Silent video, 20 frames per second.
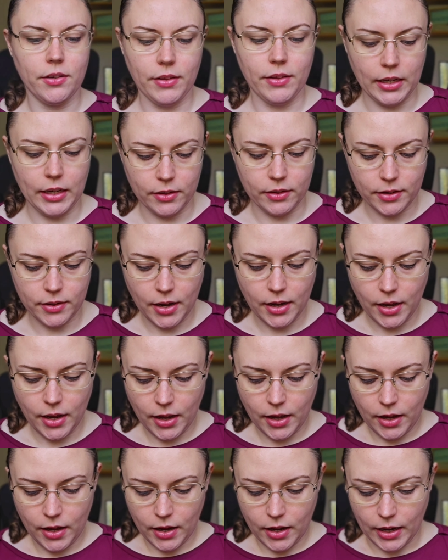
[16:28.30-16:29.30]
and things.
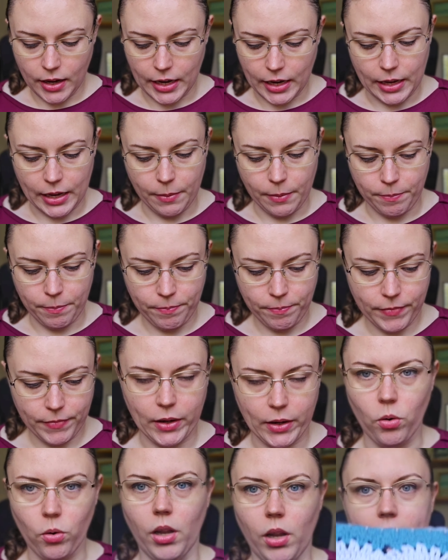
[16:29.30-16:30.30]

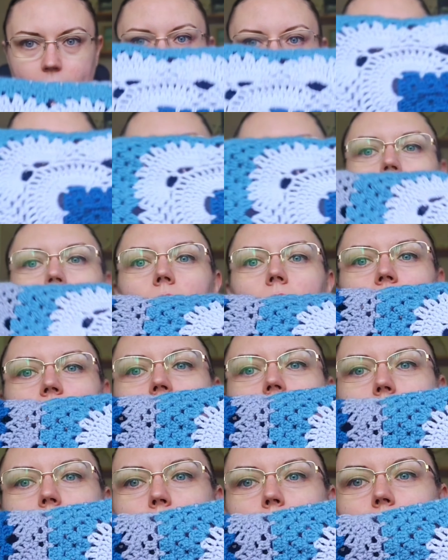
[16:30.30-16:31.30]
They all liked. I
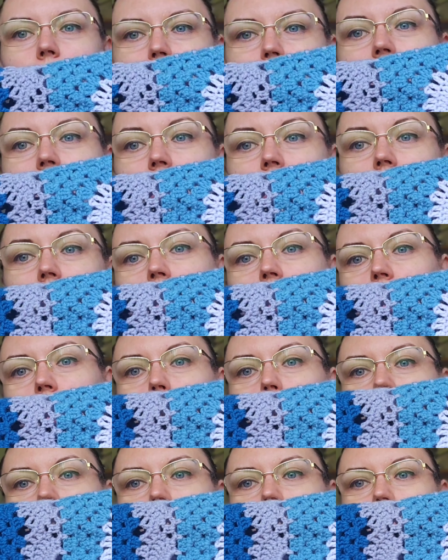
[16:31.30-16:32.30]
think it does look
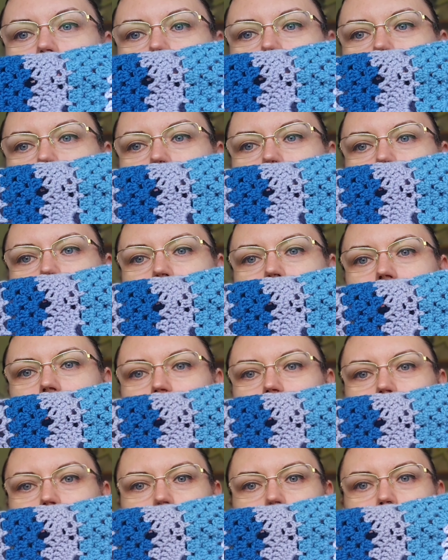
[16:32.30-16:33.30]
quite intricate, doesn't it?
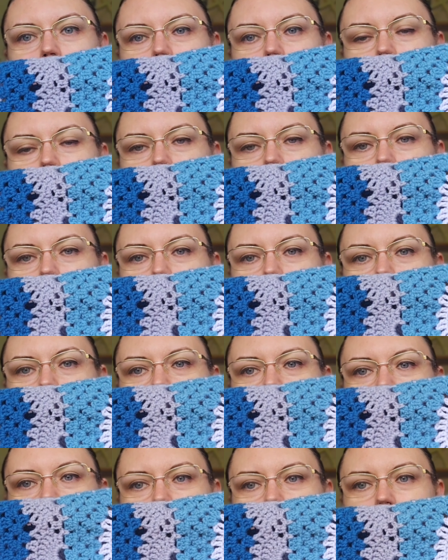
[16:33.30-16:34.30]
So
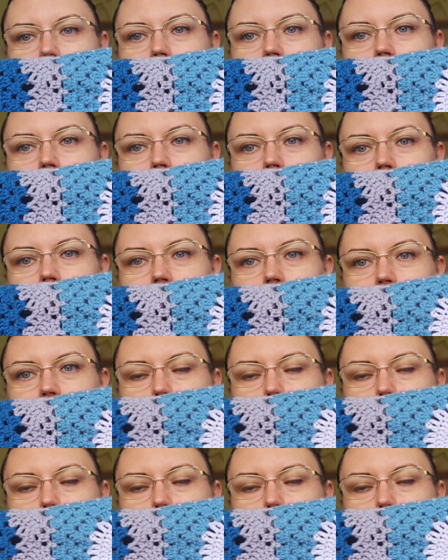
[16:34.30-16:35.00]
it is